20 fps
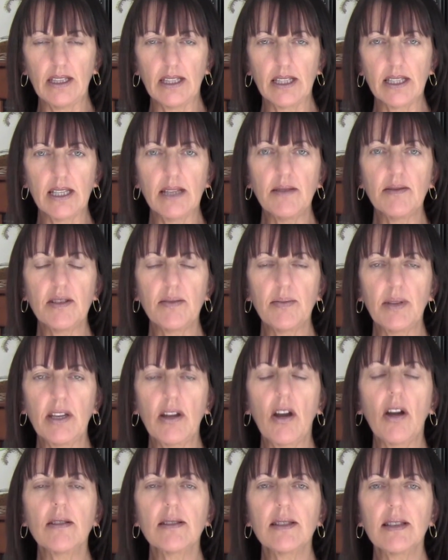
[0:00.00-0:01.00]
that seems to be
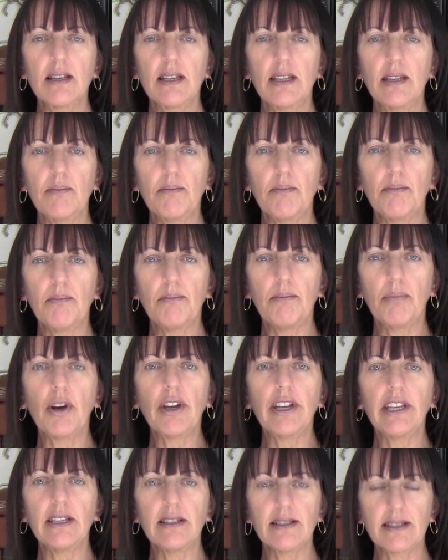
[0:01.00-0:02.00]
constantly
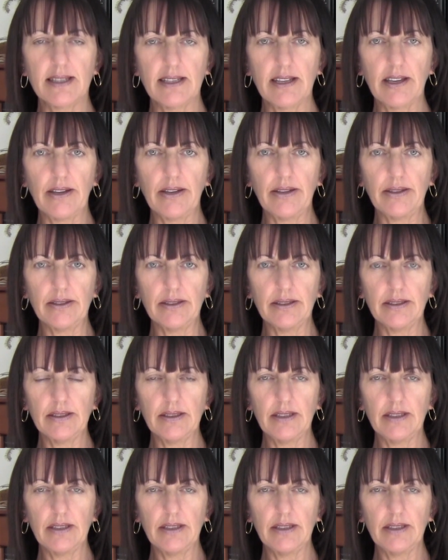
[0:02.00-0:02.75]
putting us down,